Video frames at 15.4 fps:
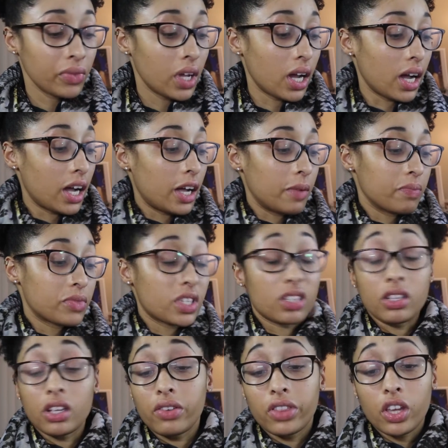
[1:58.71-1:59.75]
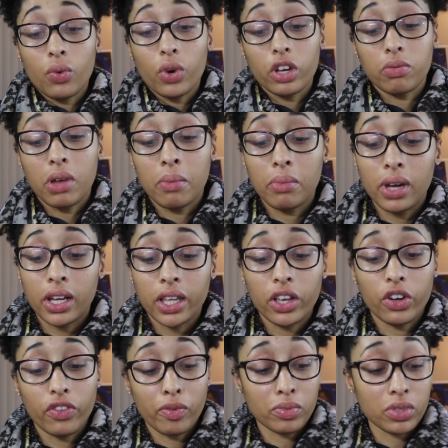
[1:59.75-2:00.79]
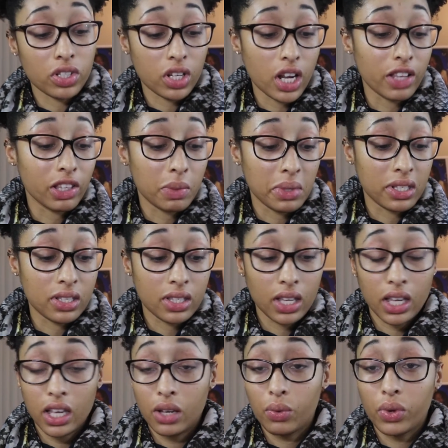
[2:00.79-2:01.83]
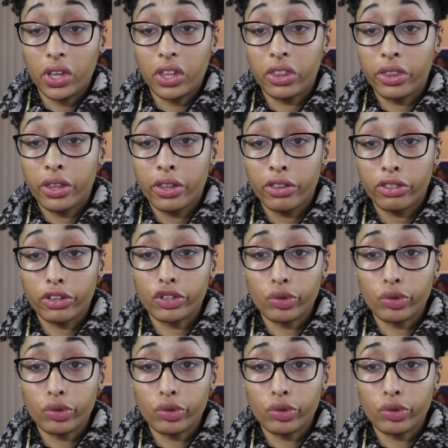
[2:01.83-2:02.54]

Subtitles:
To see if they're worth my money or if I'm just going to have to be sticking with the